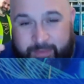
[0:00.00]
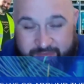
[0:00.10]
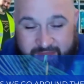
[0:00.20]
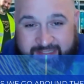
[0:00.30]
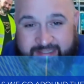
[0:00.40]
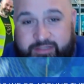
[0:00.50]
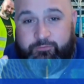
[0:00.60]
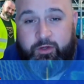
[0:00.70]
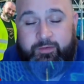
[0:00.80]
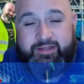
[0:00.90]
But that is the
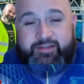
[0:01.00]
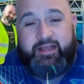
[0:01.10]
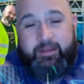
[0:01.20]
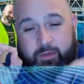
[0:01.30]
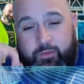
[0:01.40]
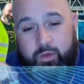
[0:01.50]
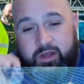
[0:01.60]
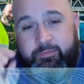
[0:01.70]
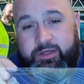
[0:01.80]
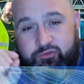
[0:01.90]
route. As I say, we
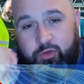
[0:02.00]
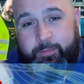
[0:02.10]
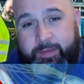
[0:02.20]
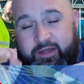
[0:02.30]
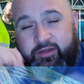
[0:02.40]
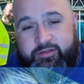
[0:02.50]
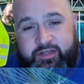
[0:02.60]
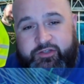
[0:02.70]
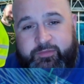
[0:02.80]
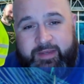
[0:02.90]
will be dropping on our
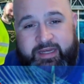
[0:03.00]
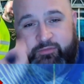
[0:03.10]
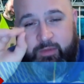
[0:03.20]
social media.